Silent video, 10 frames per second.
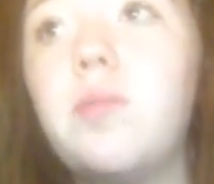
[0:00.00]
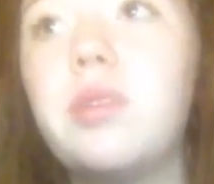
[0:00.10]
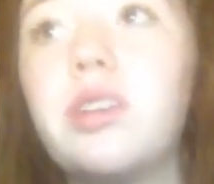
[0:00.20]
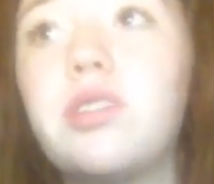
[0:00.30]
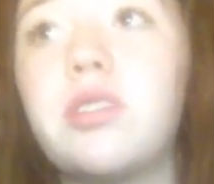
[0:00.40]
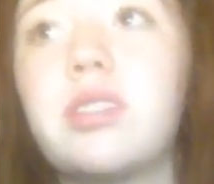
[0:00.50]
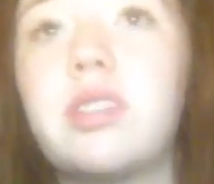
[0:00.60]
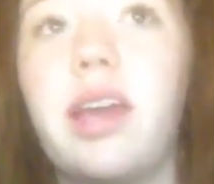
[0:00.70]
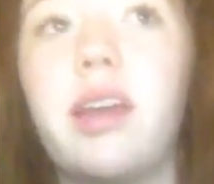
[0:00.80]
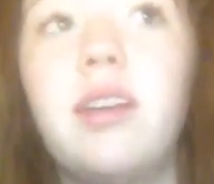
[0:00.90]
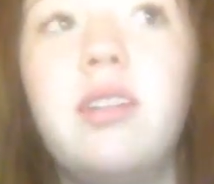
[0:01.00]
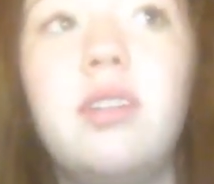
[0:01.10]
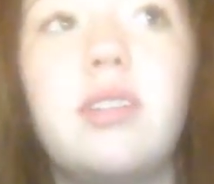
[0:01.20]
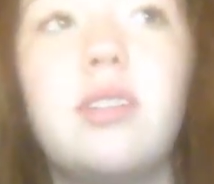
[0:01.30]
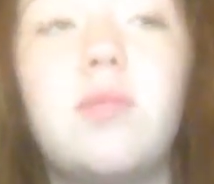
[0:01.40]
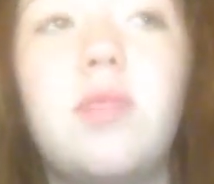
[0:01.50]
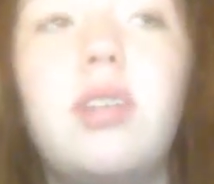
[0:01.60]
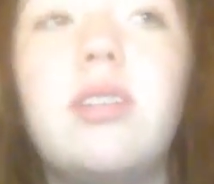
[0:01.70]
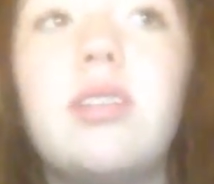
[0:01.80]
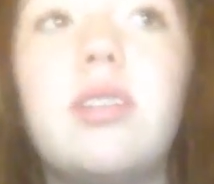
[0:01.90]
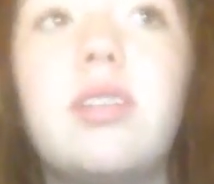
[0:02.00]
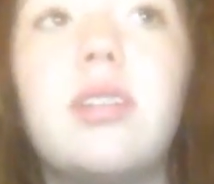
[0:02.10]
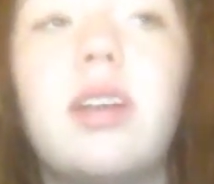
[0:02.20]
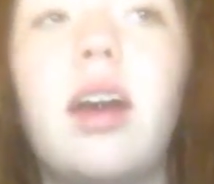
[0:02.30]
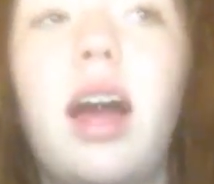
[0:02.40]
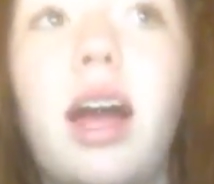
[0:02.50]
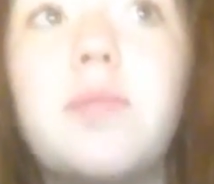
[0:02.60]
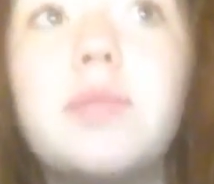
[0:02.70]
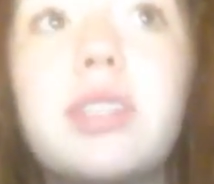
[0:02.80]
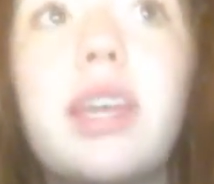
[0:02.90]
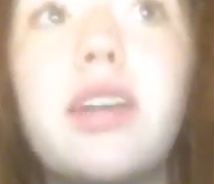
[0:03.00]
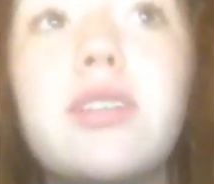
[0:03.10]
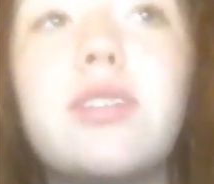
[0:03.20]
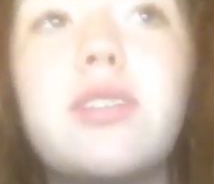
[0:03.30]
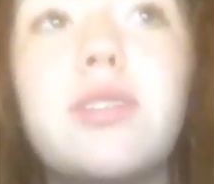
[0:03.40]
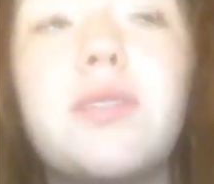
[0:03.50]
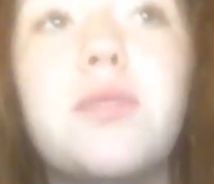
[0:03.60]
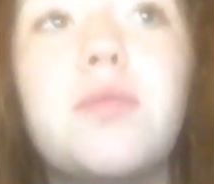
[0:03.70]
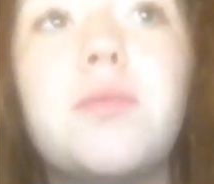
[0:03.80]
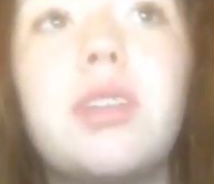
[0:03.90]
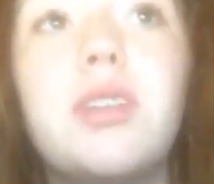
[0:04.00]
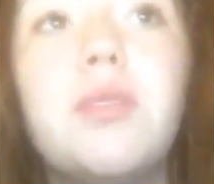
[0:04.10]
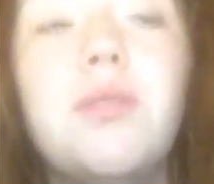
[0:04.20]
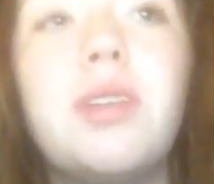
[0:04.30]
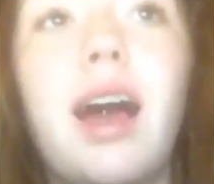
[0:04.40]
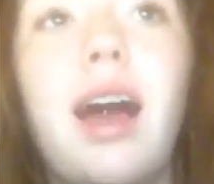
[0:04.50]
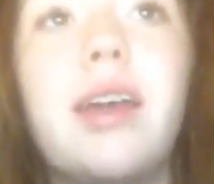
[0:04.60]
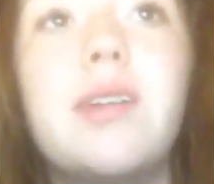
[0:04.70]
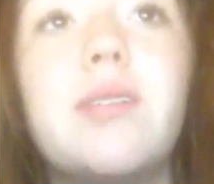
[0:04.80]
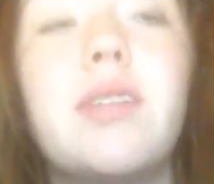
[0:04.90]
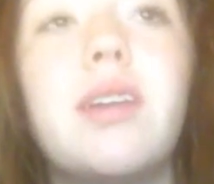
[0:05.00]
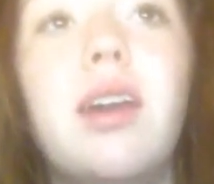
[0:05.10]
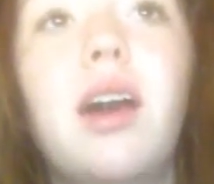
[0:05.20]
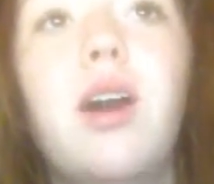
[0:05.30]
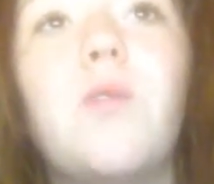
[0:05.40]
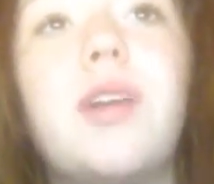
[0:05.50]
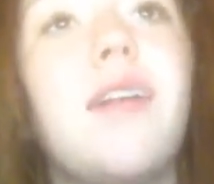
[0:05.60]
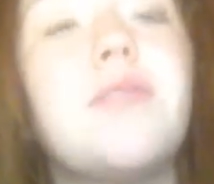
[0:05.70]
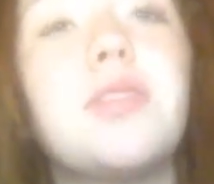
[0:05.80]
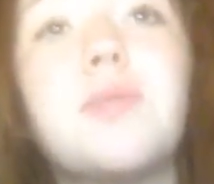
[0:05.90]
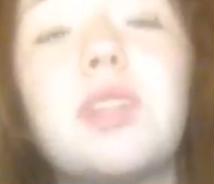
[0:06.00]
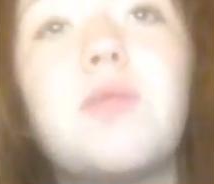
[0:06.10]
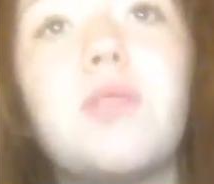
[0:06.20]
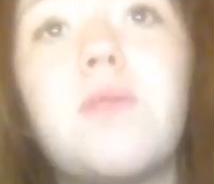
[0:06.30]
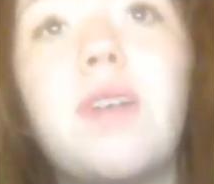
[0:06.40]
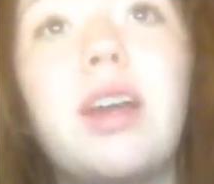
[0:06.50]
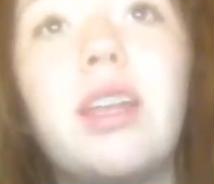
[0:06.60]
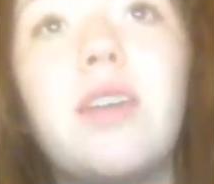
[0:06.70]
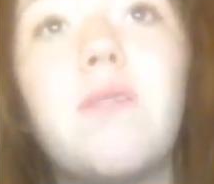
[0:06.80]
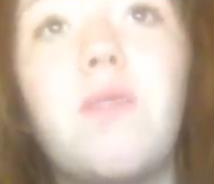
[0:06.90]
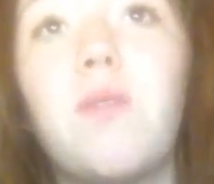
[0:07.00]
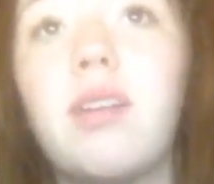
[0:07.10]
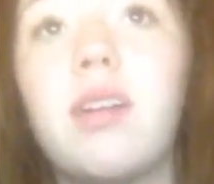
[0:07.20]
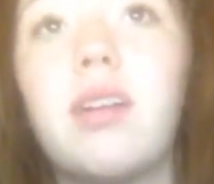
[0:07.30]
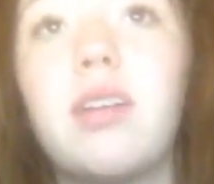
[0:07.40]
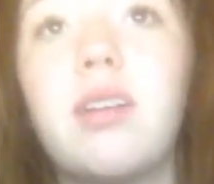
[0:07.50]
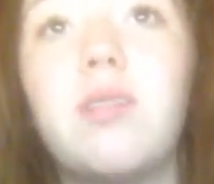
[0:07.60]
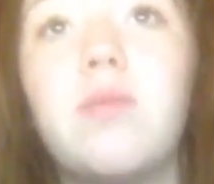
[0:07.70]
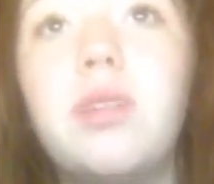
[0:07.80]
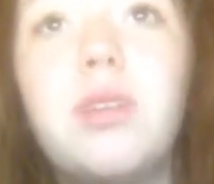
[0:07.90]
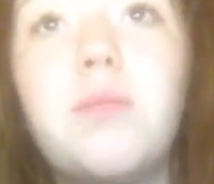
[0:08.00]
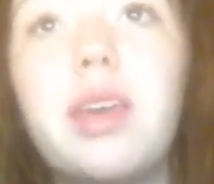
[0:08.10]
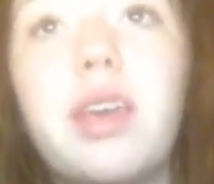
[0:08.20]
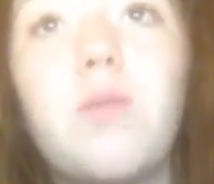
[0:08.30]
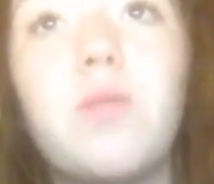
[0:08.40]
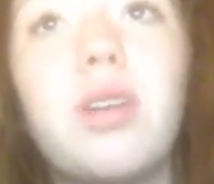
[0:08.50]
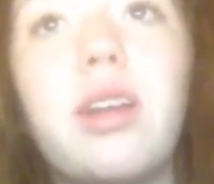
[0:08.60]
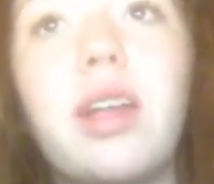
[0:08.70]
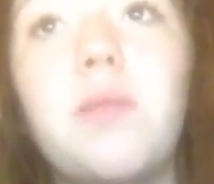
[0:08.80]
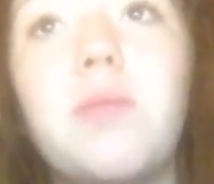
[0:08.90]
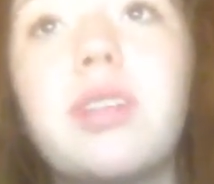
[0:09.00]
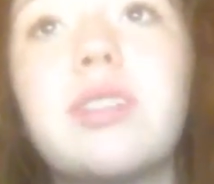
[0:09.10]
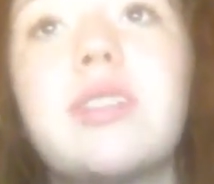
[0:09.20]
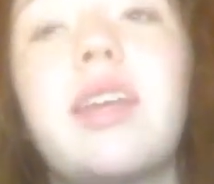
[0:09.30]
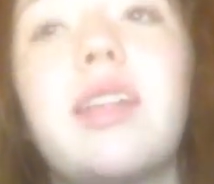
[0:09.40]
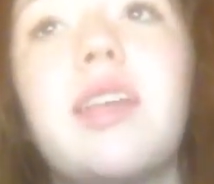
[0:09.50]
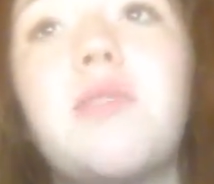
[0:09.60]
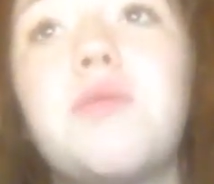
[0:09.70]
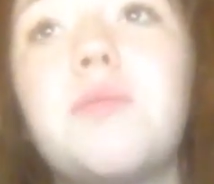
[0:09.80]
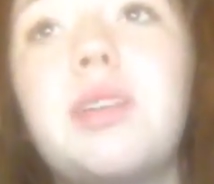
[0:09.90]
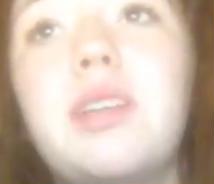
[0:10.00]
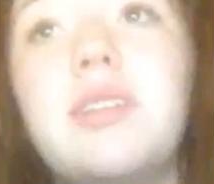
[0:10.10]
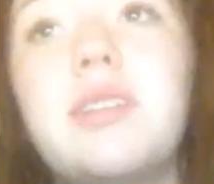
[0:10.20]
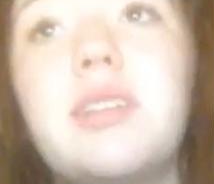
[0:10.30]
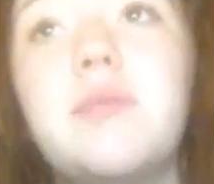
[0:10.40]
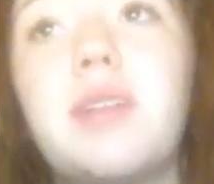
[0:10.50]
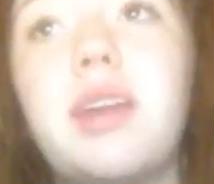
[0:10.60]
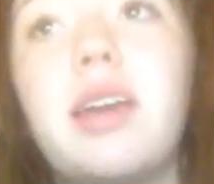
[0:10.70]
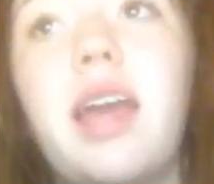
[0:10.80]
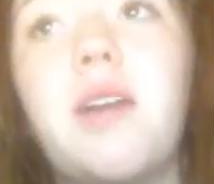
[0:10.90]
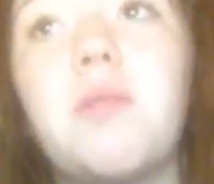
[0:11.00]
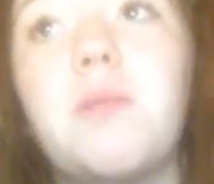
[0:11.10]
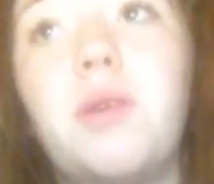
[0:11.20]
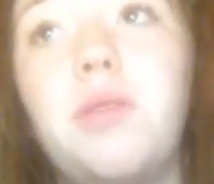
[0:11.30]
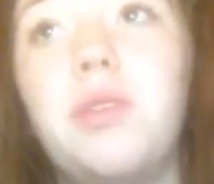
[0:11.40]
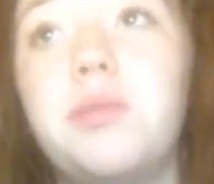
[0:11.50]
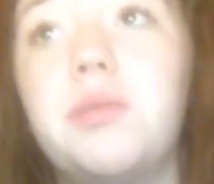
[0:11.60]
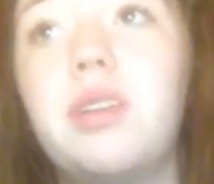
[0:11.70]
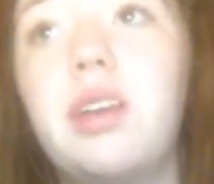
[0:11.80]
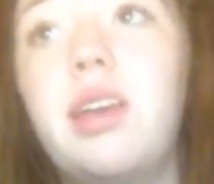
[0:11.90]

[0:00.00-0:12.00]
Because you're scared? Well, I'm scared too, but you and I, we have something worth fighting for. We could make it work, and I'm not saying that it would be easy, but I care about you.